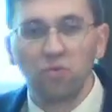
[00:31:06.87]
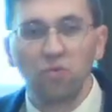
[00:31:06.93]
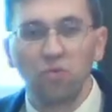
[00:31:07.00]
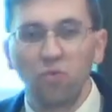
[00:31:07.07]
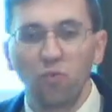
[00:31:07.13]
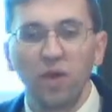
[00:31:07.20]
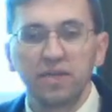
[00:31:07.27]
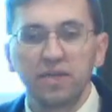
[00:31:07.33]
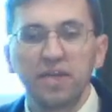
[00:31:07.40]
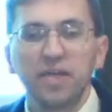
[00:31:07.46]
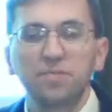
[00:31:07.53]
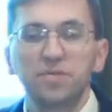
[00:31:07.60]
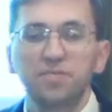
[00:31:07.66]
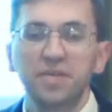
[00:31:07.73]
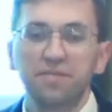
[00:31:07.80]
What
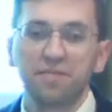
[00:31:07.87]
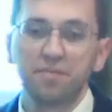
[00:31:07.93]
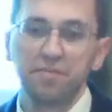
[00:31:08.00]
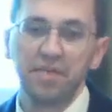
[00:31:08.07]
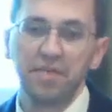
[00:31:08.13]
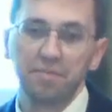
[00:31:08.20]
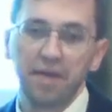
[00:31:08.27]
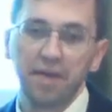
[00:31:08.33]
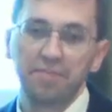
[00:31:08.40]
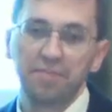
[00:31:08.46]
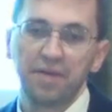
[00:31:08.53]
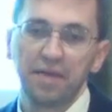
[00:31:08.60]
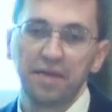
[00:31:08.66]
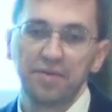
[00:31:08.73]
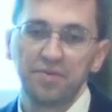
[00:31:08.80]
keeps me from being
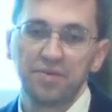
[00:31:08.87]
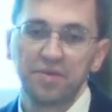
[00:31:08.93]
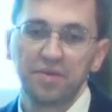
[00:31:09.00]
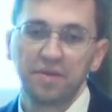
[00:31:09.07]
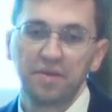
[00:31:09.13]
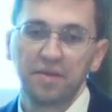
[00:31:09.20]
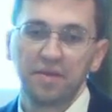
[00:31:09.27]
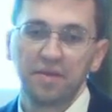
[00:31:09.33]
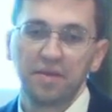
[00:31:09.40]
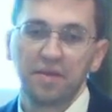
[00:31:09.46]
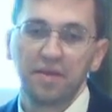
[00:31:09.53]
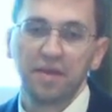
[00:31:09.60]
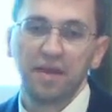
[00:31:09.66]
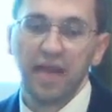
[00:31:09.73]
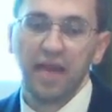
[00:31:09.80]
baptized?
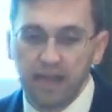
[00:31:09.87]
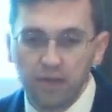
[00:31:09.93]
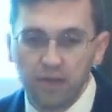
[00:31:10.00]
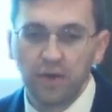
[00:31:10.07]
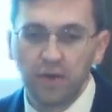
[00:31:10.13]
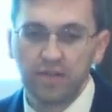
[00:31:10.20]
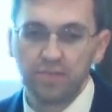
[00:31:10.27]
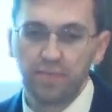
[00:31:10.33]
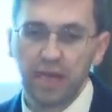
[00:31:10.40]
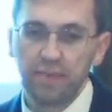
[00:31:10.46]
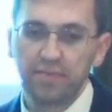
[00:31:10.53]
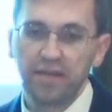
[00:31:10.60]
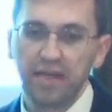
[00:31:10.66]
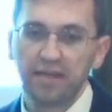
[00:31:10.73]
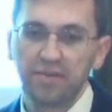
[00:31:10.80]
And he was
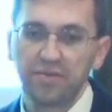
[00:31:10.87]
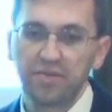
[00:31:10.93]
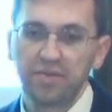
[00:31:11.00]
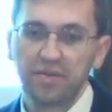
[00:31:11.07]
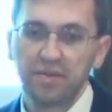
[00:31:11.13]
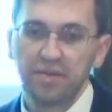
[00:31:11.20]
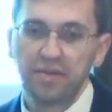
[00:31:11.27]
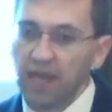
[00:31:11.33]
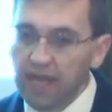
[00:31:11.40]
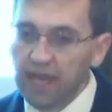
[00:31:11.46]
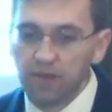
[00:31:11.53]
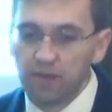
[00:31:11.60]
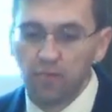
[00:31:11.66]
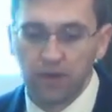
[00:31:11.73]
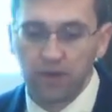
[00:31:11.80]
baptized,
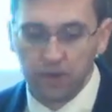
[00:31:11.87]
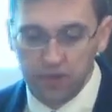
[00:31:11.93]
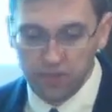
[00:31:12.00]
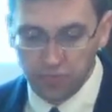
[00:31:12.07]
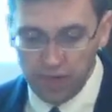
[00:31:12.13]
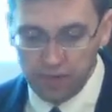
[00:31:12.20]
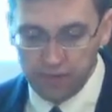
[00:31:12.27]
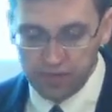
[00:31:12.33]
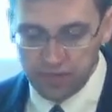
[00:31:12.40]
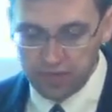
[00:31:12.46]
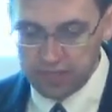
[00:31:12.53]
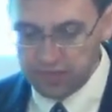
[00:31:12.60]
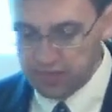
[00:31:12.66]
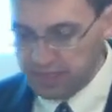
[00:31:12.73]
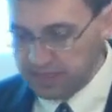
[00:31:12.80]
and he went on his way
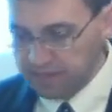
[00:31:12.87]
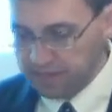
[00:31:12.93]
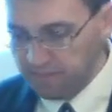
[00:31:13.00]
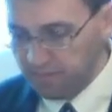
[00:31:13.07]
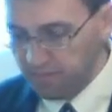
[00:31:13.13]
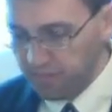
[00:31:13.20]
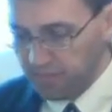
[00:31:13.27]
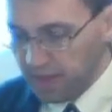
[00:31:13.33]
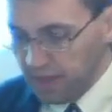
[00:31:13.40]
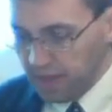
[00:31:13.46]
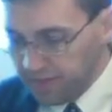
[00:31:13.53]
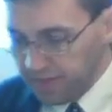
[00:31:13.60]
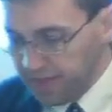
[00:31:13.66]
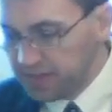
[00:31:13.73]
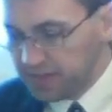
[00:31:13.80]
rejoicing.
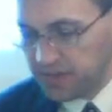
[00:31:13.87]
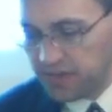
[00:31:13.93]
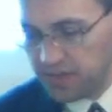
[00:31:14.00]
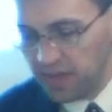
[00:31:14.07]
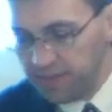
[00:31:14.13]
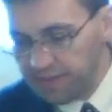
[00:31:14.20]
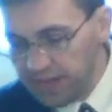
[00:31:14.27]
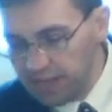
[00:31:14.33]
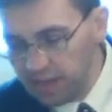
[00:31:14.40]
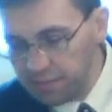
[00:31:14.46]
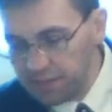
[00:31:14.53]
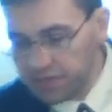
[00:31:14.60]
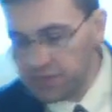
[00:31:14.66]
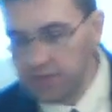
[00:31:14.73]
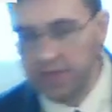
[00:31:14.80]
That's
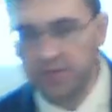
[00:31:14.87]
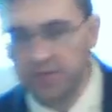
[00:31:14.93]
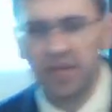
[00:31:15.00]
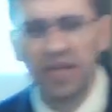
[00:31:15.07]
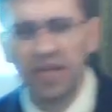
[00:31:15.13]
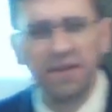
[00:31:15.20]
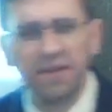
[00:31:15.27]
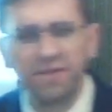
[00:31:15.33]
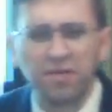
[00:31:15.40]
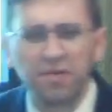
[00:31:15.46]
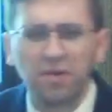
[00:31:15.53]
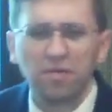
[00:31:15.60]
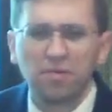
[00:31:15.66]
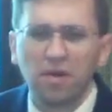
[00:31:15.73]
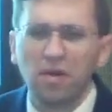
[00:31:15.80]
available to us today. If you
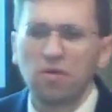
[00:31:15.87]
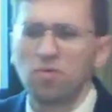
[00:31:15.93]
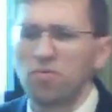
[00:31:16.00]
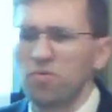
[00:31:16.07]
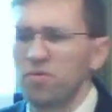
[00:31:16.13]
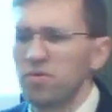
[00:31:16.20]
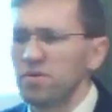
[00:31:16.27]
don't know